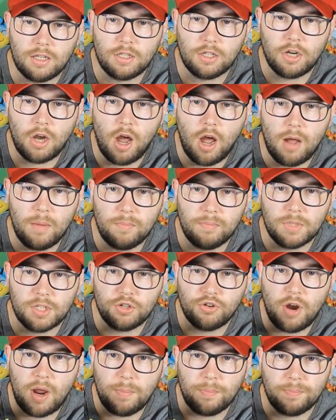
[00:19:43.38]
Charm,
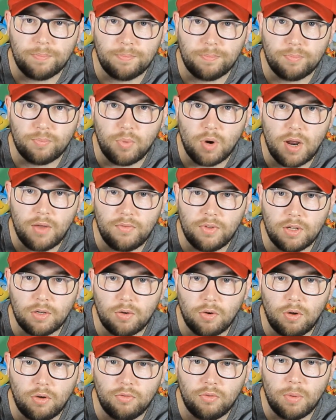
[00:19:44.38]
Strap, whatever they're
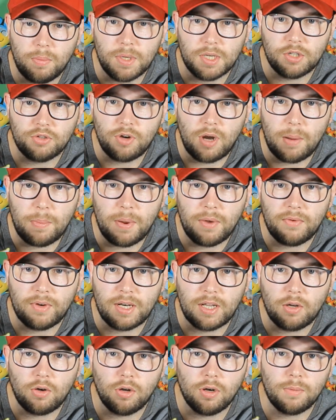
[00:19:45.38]
called, rubber strap, I
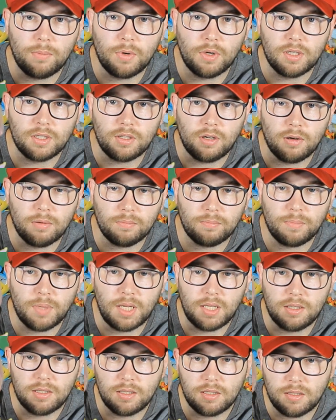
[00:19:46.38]
think they call them, but it's on
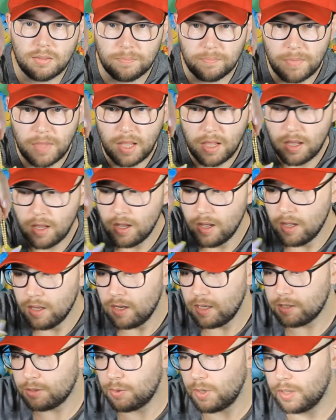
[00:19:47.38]
beads.
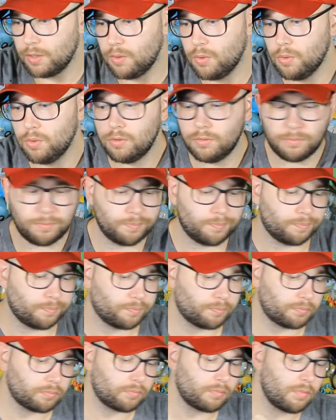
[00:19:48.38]
That's quite cool.
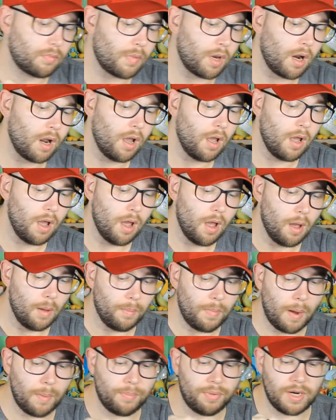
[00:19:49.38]

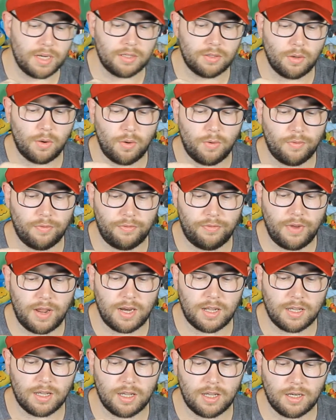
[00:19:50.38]
Bam Presto,
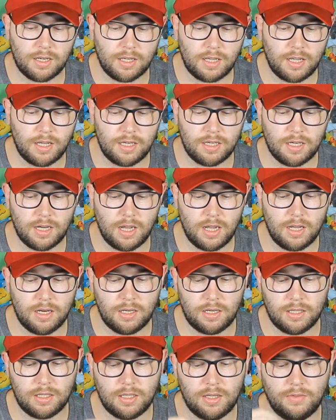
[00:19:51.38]
Fennekin
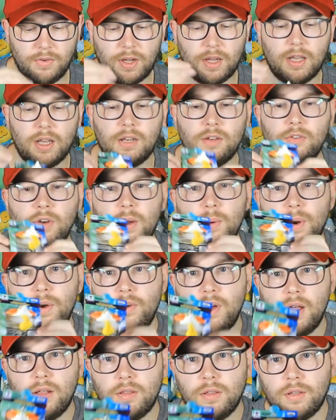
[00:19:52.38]
keychain. Let's see if I can get it the right way
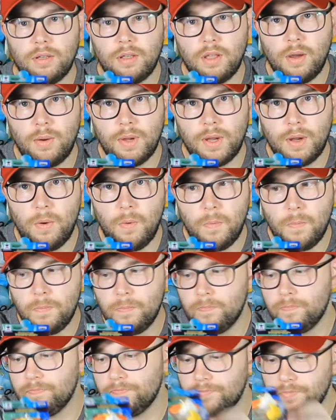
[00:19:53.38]
around. There we go.
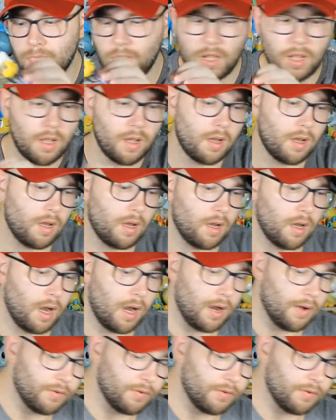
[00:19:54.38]
I